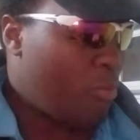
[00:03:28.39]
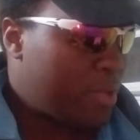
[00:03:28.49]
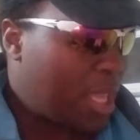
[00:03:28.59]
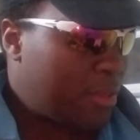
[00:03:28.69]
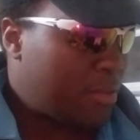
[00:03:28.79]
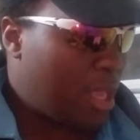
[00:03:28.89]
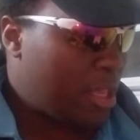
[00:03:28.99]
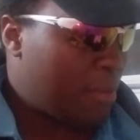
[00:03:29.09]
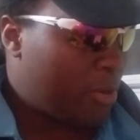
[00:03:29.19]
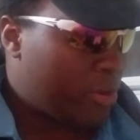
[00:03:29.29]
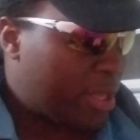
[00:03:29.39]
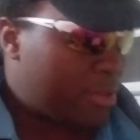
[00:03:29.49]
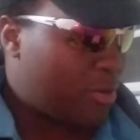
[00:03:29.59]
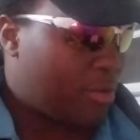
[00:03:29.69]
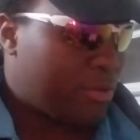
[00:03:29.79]
with that said, let me go get
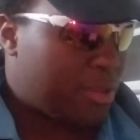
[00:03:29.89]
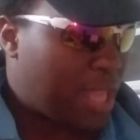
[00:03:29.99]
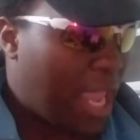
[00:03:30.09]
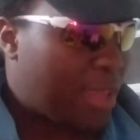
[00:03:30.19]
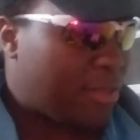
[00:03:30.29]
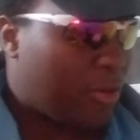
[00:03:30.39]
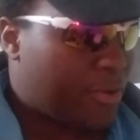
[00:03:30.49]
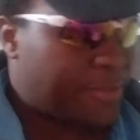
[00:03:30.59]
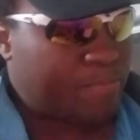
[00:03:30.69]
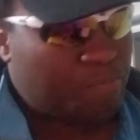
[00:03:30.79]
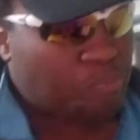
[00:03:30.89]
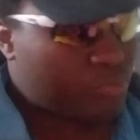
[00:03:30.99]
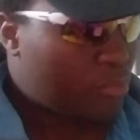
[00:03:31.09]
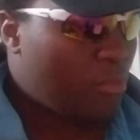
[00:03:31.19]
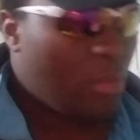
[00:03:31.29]
started on the stats here.
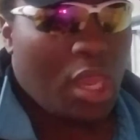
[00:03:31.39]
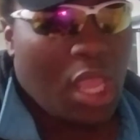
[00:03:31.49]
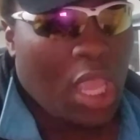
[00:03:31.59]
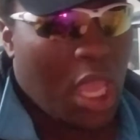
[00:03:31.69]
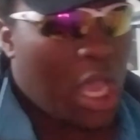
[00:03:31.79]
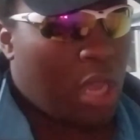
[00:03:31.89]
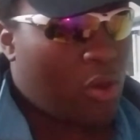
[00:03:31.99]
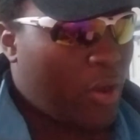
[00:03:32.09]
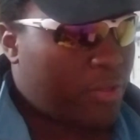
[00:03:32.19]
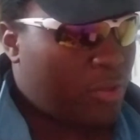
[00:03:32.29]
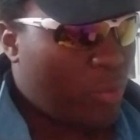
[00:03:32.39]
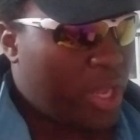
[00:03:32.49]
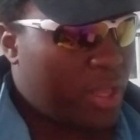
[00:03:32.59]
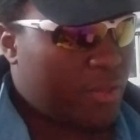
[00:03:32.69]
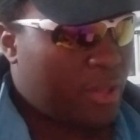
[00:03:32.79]
Carson
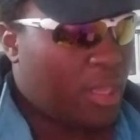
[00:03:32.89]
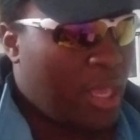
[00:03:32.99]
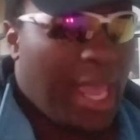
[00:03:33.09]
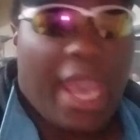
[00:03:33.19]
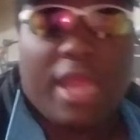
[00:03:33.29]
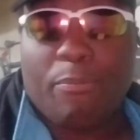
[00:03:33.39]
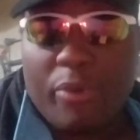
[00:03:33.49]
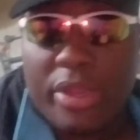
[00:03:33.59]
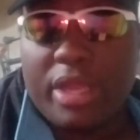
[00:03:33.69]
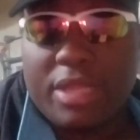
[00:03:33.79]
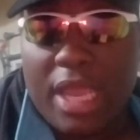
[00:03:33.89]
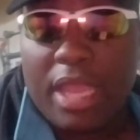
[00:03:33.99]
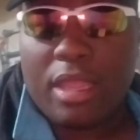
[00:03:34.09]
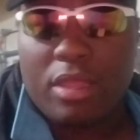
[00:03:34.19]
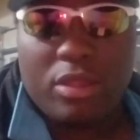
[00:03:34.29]
Wentz had a pretty good
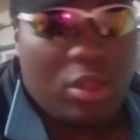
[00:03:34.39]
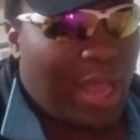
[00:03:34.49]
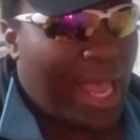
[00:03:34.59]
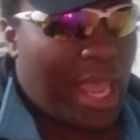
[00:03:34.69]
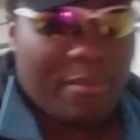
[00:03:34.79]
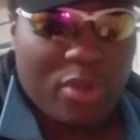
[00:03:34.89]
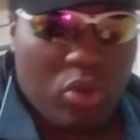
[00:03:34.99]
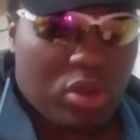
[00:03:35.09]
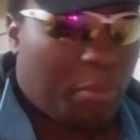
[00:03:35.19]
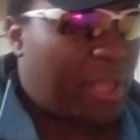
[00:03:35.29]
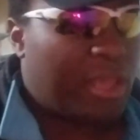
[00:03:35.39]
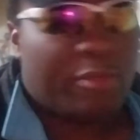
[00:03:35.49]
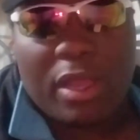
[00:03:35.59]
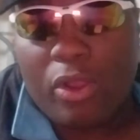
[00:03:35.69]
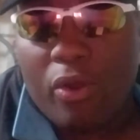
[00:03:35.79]
day. You know, I have no complaints
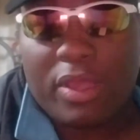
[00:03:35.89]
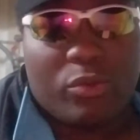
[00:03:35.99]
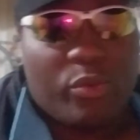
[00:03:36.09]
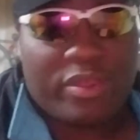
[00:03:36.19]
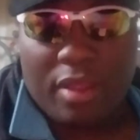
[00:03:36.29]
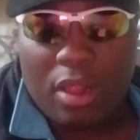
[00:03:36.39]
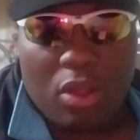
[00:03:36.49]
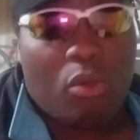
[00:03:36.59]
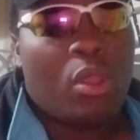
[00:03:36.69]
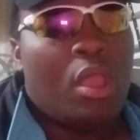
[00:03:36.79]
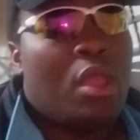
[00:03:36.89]
about Carson Wentz at all.